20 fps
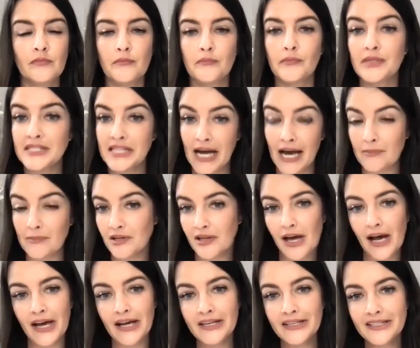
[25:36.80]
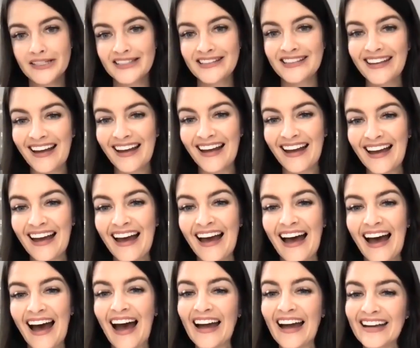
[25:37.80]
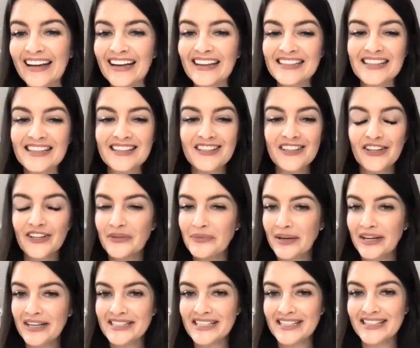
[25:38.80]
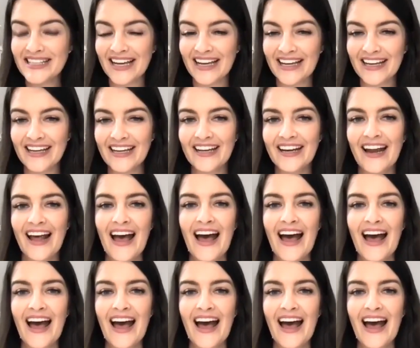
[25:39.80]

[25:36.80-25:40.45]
Metabolize, I guess is a good way to say it.